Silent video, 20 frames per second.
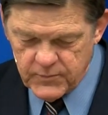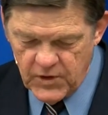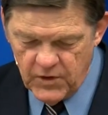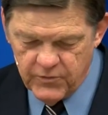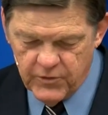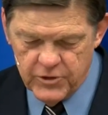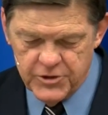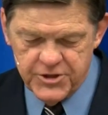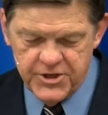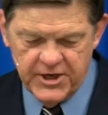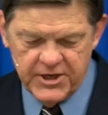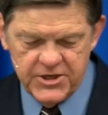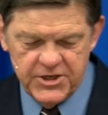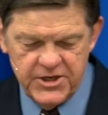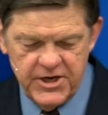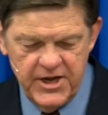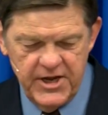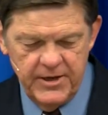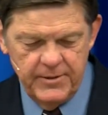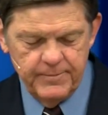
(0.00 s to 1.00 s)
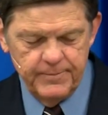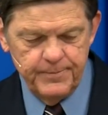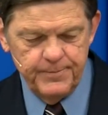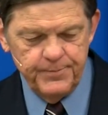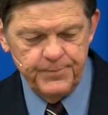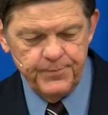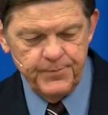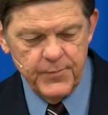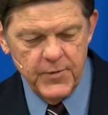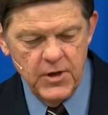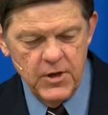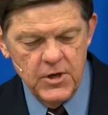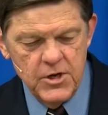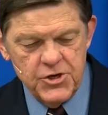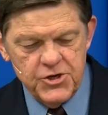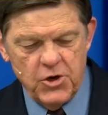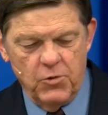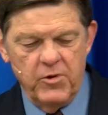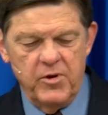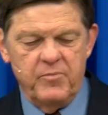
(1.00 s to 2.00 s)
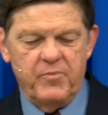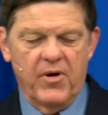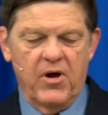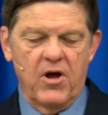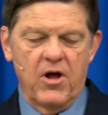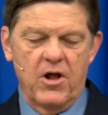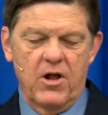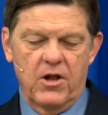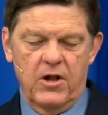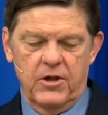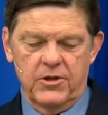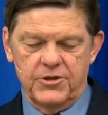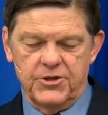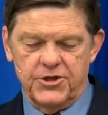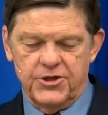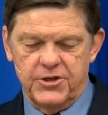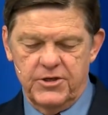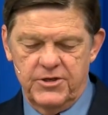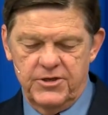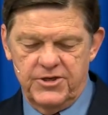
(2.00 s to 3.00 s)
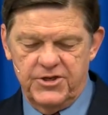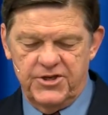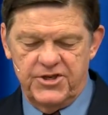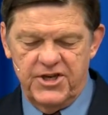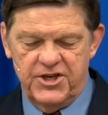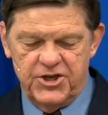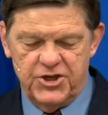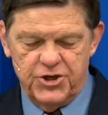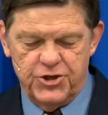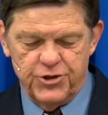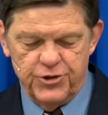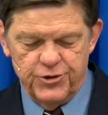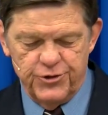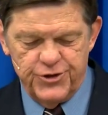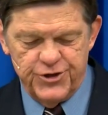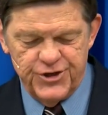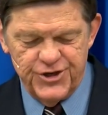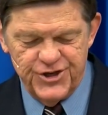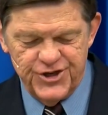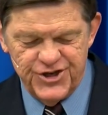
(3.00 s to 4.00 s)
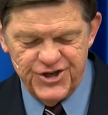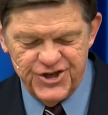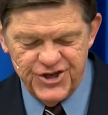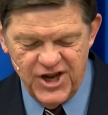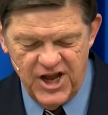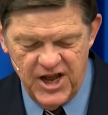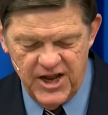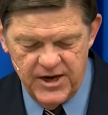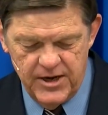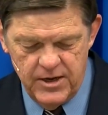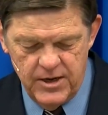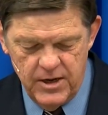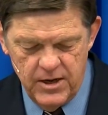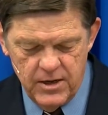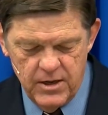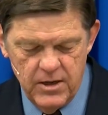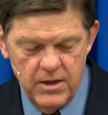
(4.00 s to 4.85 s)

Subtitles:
Verse 16. So when Paul's sister's son,